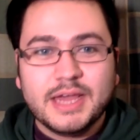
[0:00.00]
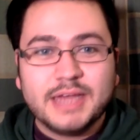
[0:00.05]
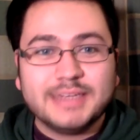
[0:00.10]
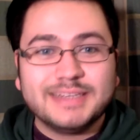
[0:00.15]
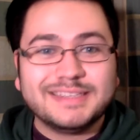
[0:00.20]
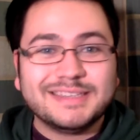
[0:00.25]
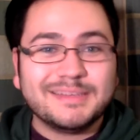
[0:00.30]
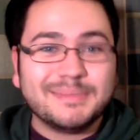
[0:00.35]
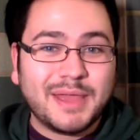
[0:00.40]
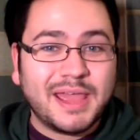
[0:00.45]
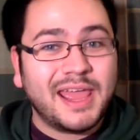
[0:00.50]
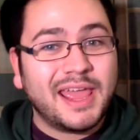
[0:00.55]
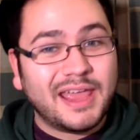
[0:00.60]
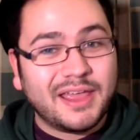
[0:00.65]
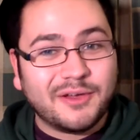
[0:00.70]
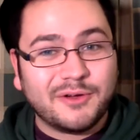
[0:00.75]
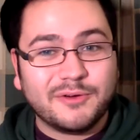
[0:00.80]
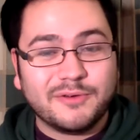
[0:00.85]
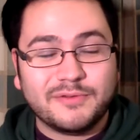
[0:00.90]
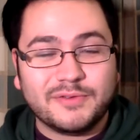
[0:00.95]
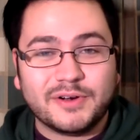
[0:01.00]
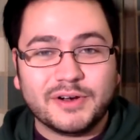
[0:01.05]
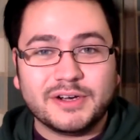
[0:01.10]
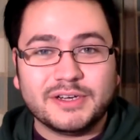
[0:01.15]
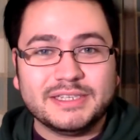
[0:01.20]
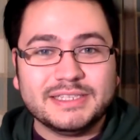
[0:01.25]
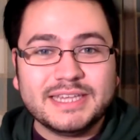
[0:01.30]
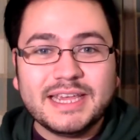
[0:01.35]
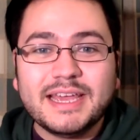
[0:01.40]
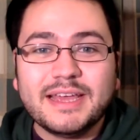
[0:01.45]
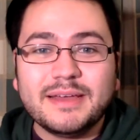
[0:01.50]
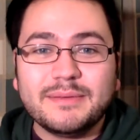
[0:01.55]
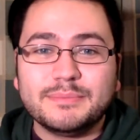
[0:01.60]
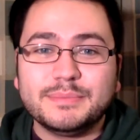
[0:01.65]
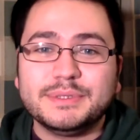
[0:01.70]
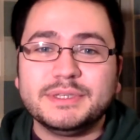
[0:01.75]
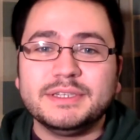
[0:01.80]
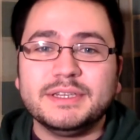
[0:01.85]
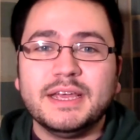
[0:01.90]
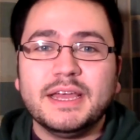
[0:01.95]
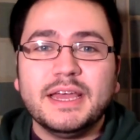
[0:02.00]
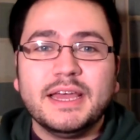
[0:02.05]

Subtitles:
some hangover tips.